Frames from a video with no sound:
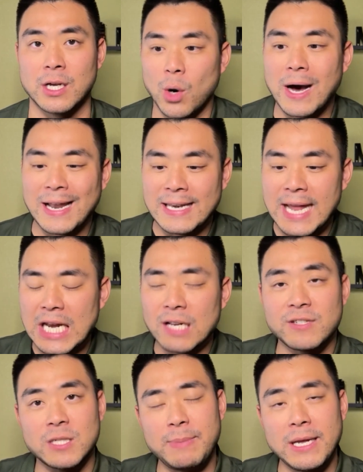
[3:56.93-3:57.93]
A
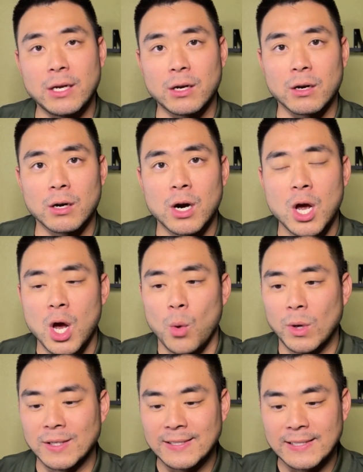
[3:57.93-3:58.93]
native speaker
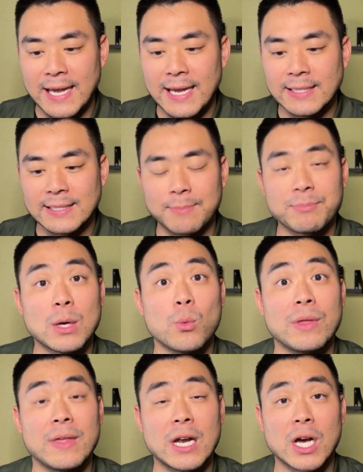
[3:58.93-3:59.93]
will say something within a